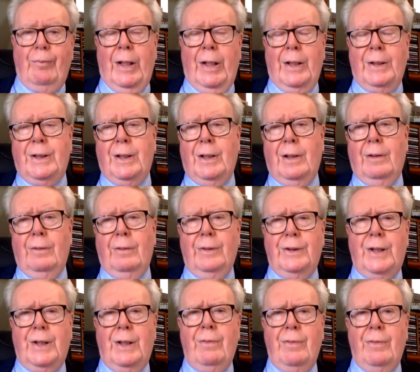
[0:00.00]
And so
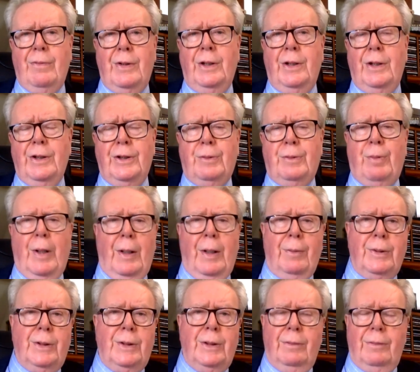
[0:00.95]
some of the
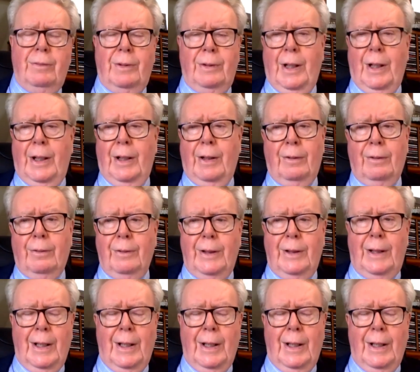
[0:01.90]
newspapers, the Herald,